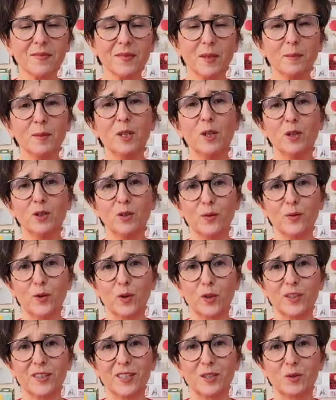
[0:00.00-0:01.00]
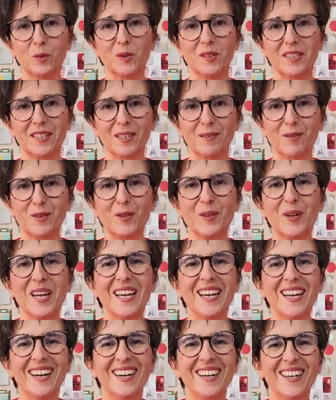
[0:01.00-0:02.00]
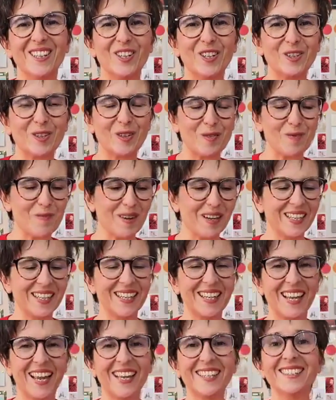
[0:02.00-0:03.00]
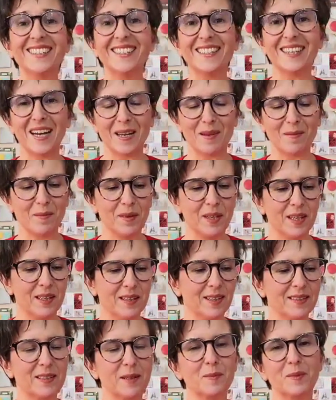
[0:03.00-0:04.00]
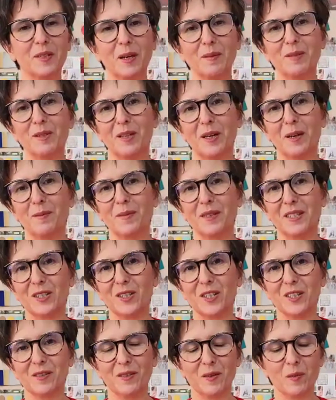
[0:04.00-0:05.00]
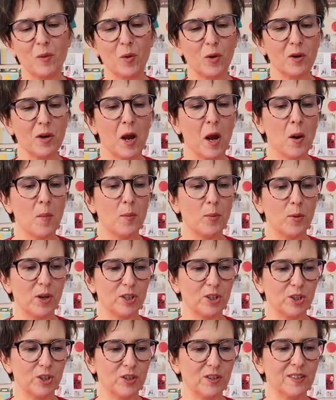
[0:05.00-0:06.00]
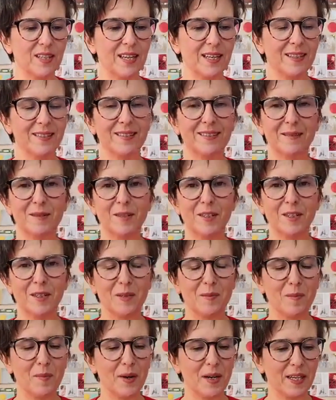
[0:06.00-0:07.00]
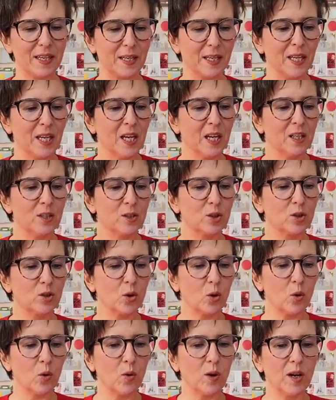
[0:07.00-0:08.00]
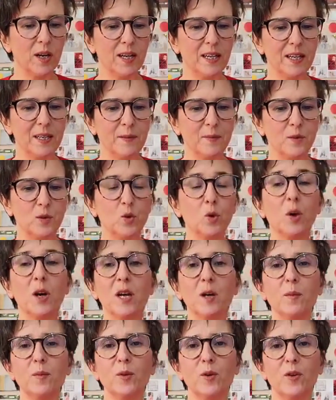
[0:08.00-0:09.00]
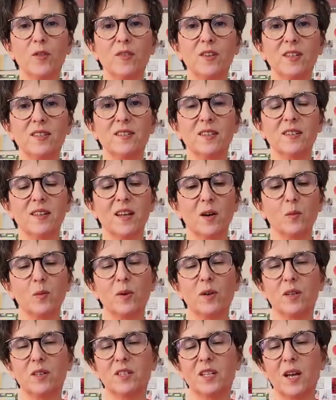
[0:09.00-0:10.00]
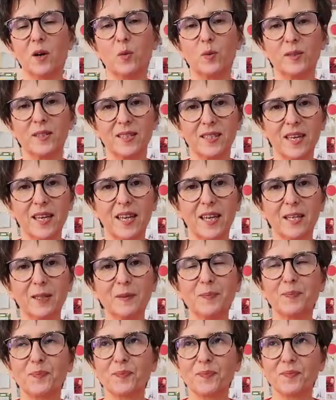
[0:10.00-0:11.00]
because of course that will save you a lot of money and time. That sometimes time is even more precious than money. So to help you on this, and as I was saying,